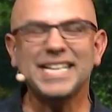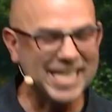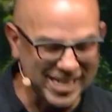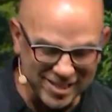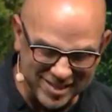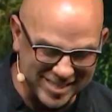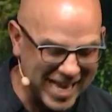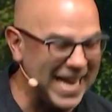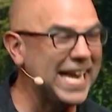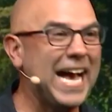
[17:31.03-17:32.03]
that takes us
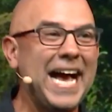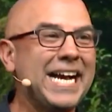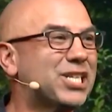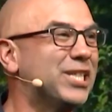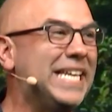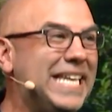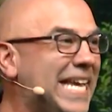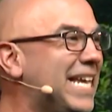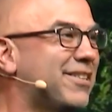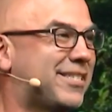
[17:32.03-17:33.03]
saying, yeah, I actually
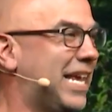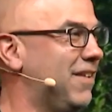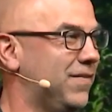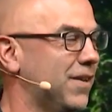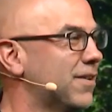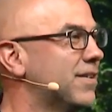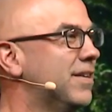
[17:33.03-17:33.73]
need a Savior.